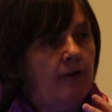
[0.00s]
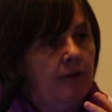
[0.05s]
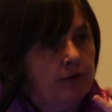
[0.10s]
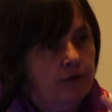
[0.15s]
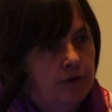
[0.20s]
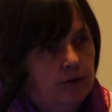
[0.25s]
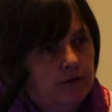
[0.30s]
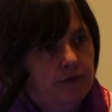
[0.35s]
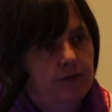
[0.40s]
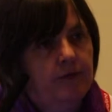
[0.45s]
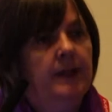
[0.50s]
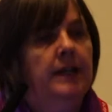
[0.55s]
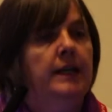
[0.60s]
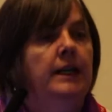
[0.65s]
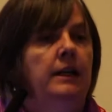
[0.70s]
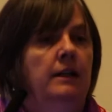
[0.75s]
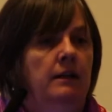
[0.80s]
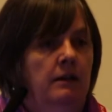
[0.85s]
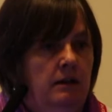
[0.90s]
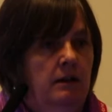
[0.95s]
have a
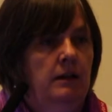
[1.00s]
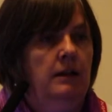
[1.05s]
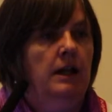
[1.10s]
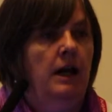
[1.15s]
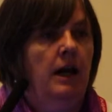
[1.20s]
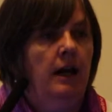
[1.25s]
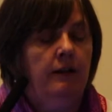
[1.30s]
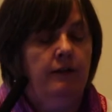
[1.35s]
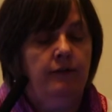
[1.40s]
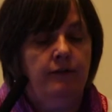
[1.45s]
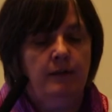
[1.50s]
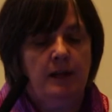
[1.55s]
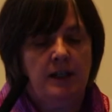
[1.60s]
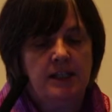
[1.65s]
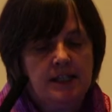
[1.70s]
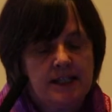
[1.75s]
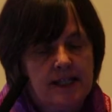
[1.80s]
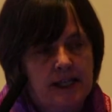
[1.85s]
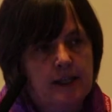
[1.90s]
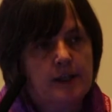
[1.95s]
fulfilling life
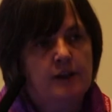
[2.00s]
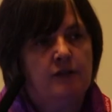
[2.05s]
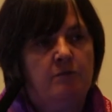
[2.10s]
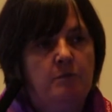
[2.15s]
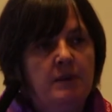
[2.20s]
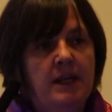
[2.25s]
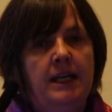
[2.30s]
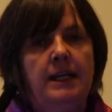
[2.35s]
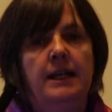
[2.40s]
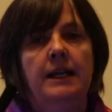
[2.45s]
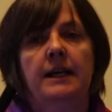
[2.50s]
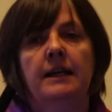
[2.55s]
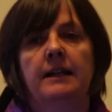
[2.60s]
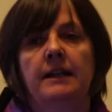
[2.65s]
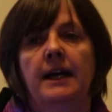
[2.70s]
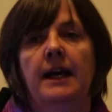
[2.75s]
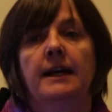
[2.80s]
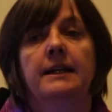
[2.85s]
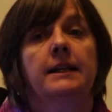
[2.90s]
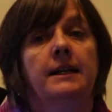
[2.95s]
and a sense of meaning in
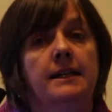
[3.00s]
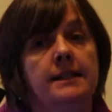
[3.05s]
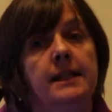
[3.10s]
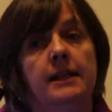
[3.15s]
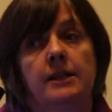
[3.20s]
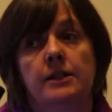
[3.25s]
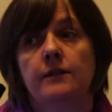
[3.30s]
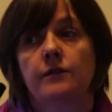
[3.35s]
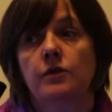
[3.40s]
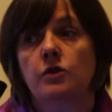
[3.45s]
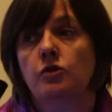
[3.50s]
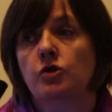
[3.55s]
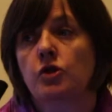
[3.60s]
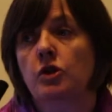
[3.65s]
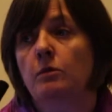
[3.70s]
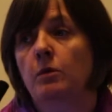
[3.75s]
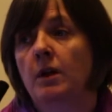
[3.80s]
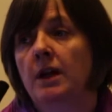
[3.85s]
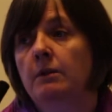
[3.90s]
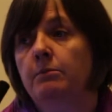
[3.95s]
that and a sense of
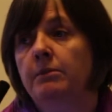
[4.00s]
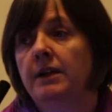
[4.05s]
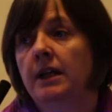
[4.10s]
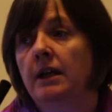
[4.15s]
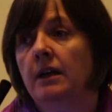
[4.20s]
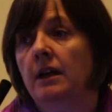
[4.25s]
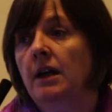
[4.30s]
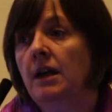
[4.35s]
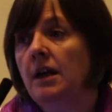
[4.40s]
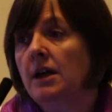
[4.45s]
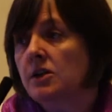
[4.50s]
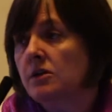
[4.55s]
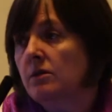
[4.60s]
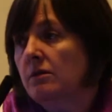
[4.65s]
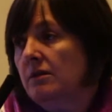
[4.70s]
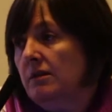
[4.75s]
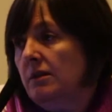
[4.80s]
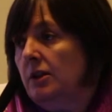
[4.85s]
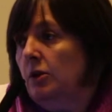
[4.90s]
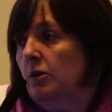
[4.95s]
social well-being.
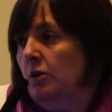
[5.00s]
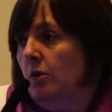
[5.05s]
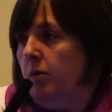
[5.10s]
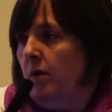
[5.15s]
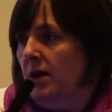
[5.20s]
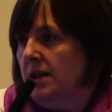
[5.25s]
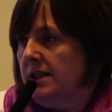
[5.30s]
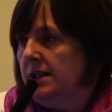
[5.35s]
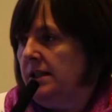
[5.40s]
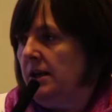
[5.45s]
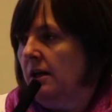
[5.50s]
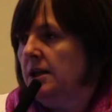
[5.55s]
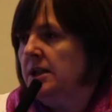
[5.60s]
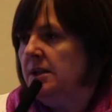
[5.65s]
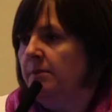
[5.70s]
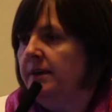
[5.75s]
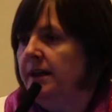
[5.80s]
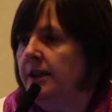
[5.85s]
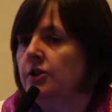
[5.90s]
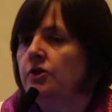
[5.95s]
So look, what's not
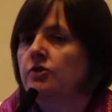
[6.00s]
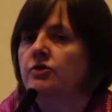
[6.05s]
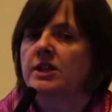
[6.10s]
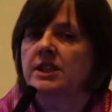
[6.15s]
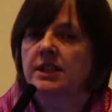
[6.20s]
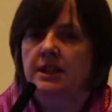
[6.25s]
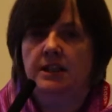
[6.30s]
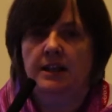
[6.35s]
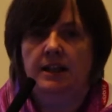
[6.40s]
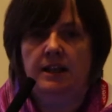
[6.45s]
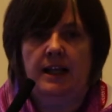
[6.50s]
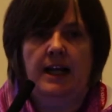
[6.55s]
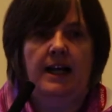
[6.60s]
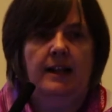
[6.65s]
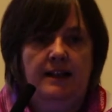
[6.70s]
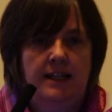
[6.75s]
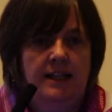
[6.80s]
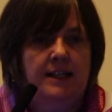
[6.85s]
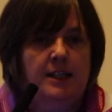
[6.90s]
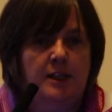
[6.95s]
to be interested in
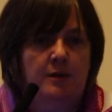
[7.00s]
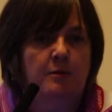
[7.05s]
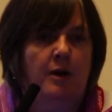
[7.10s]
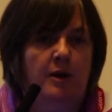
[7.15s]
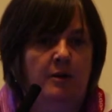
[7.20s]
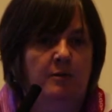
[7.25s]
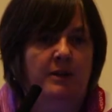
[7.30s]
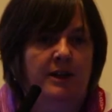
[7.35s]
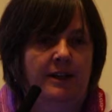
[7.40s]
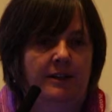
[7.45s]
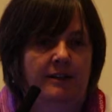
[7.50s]
that? This is what